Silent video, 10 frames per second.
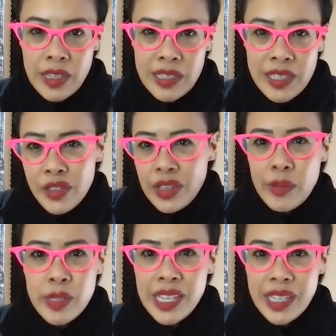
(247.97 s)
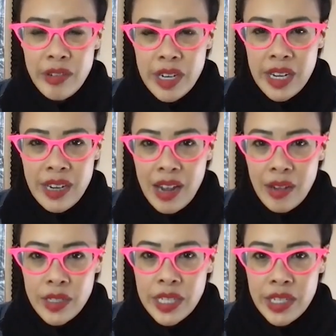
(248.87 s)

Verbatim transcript: and essentially I was like their in-house